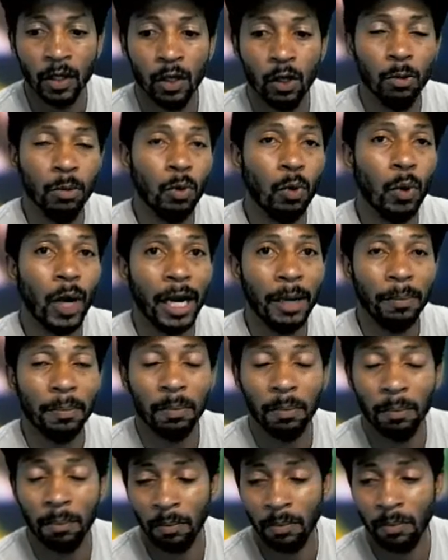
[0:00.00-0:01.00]
Luma Wipe
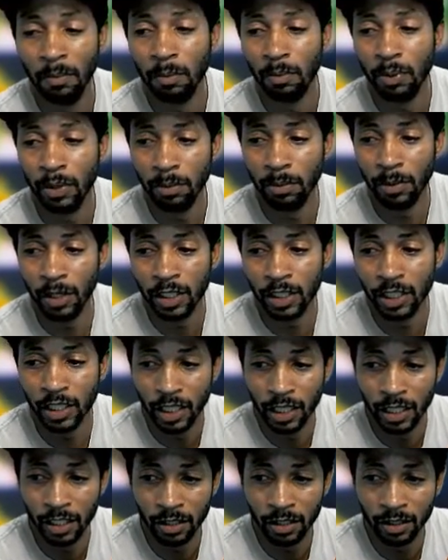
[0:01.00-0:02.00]
pretty much
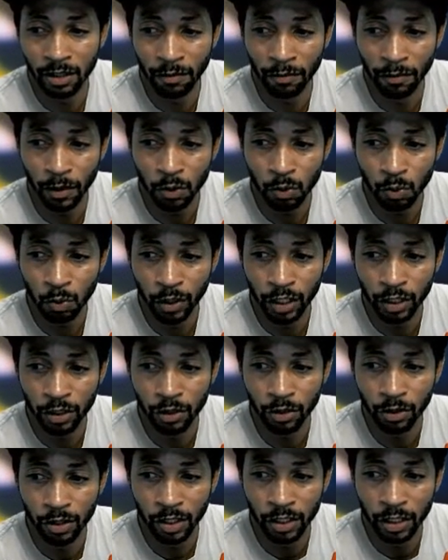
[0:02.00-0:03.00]
is the first one
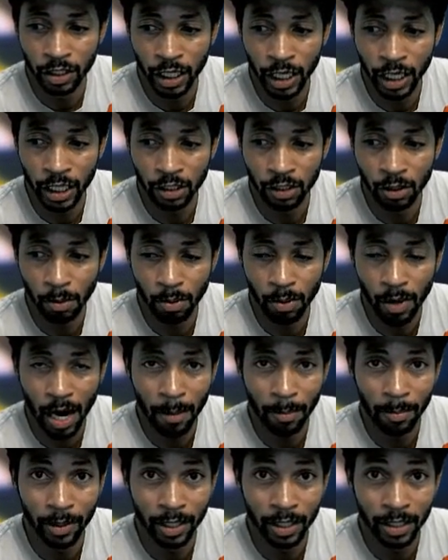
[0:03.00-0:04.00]
that you can change the
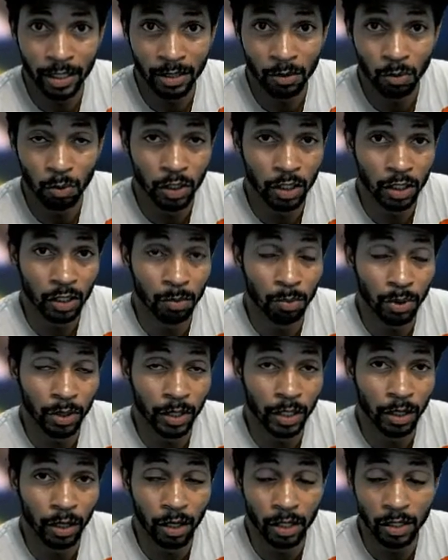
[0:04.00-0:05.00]
properties, which is
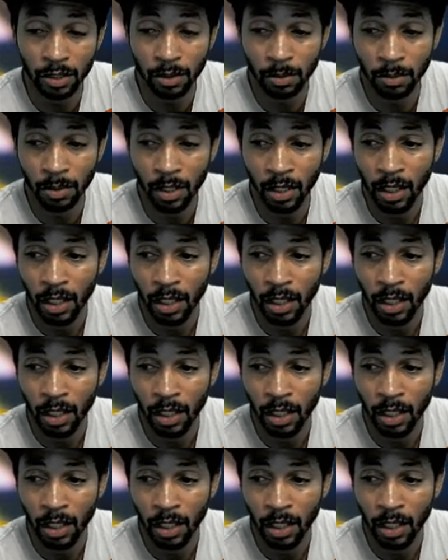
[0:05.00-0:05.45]
pretty awesome.